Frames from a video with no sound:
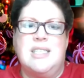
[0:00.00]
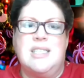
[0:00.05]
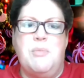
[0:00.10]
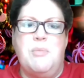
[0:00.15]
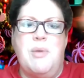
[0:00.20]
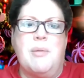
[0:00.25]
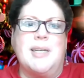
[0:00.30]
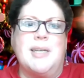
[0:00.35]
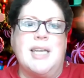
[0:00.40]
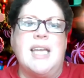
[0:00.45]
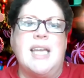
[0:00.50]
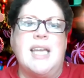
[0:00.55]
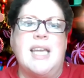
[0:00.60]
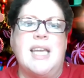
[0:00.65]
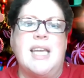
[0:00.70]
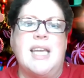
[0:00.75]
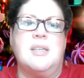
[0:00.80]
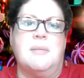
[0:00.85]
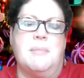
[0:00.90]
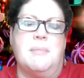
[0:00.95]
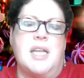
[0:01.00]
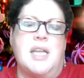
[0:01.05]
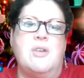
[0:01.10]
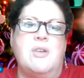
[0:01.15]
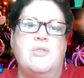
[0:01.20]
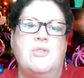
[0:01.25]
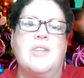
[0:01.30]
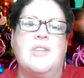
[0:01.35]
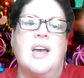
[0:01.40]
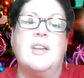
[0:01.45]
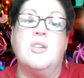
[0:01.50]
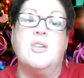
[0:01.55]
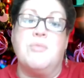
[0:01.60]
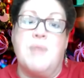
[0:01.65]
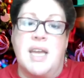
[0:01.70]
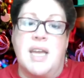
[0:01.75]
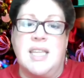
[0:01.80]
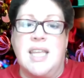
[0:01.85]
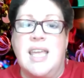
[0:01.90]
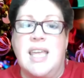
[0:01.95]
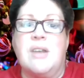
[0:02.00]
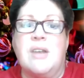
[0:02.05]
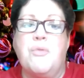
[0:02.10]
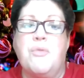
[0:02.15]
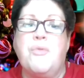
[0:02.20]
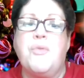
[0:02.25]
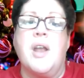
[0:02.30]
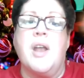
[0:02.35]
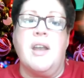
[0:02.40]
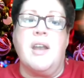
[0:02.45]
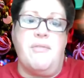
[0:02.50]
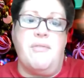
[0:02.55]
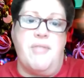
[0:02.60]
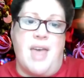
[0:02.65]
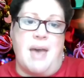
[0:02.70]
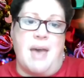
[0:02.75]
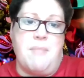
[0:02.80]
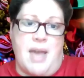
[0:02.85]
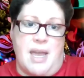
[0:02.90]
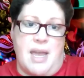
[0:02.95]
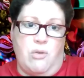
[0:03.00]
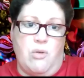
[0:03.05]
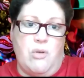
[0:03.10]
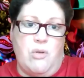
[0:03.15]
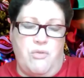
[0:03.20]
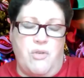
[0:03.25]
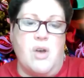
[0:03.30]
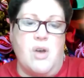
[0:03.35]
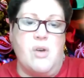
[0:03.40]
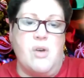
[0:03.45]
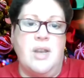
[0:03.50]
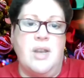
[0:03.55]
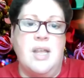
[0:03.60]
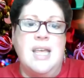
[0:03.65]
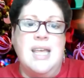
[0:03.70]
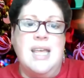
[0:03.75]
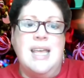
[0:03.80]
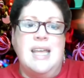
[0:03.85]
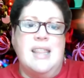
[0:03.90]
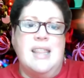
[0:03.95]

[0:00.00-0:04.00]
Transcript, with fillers: to be able to hear somebody who's not directly in front of that microphone.